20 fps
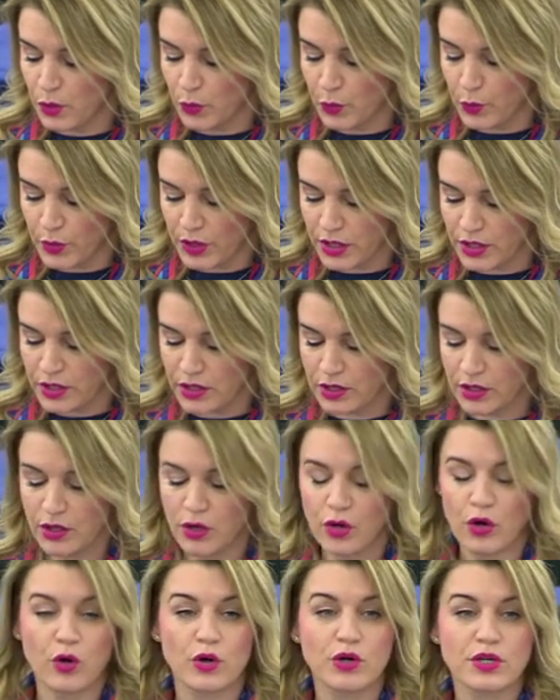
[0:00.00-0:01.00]
work
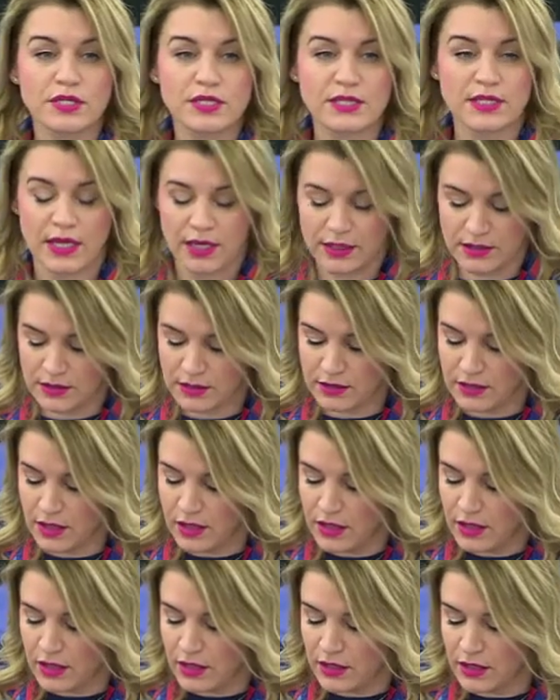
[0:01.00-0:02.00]
or study
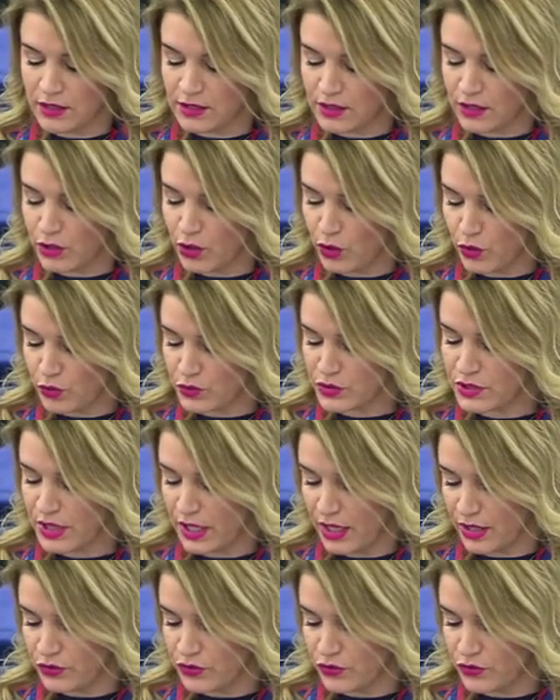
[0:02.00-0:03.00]
in their host
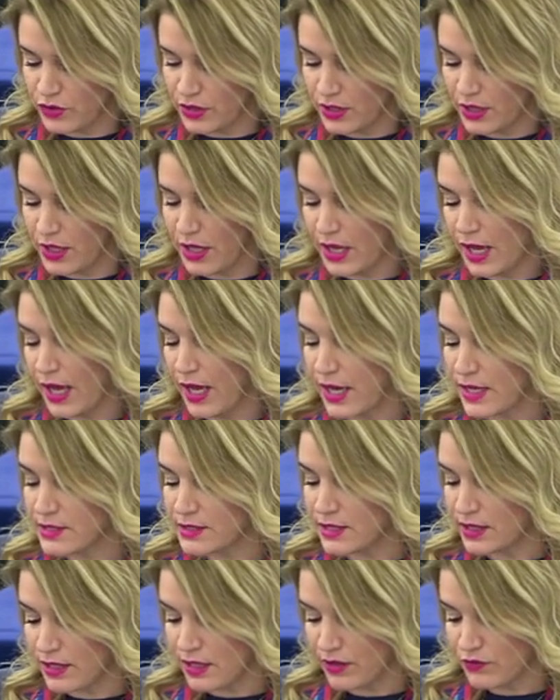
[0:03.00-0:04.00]
country, as
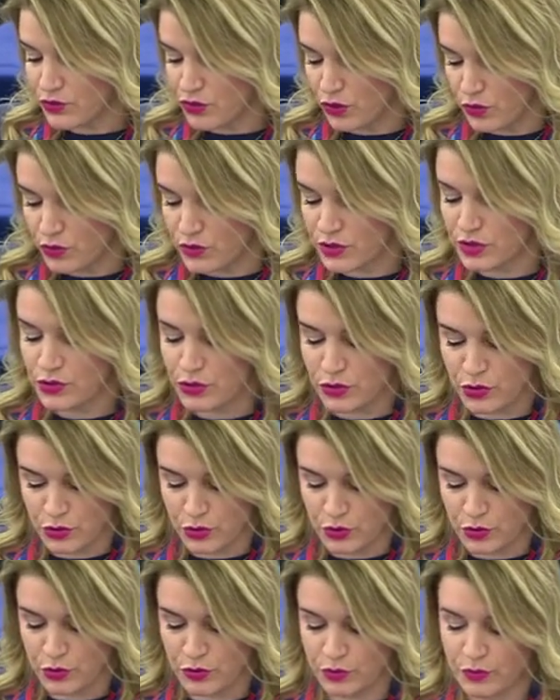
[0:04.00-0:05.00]
they have chosen to
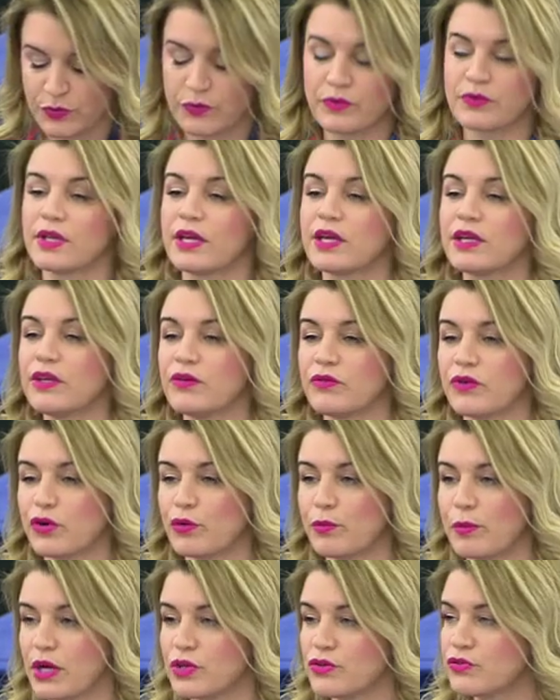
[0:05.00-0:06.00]
do. Thank you
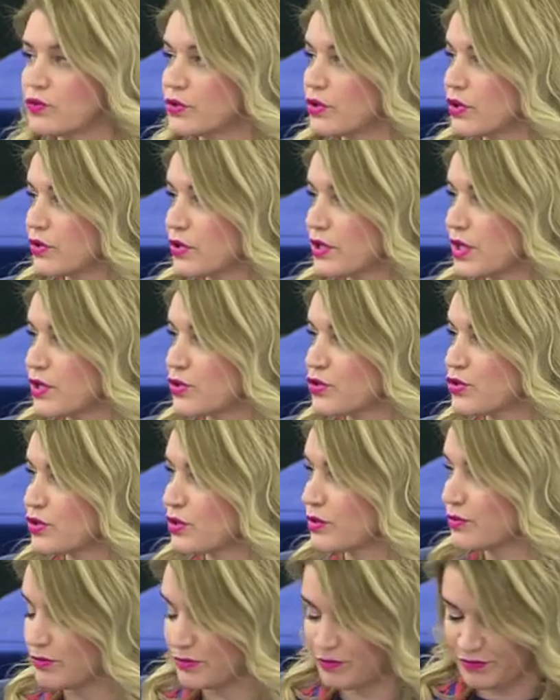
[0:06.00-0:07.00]
very much for your
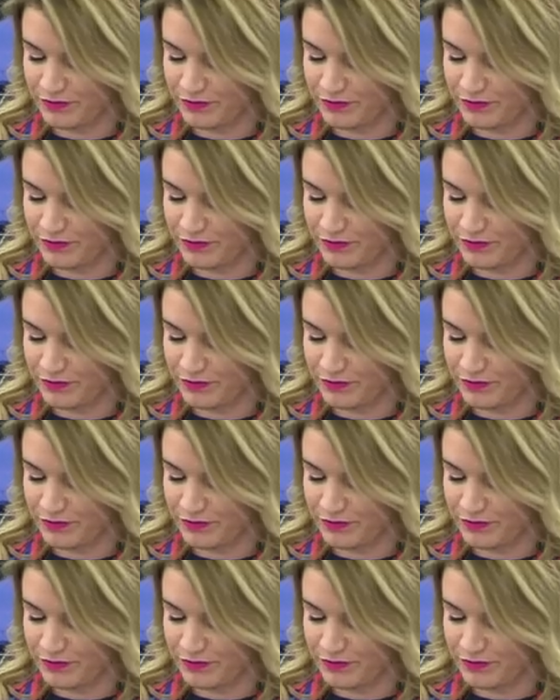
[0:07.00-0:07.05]
attention.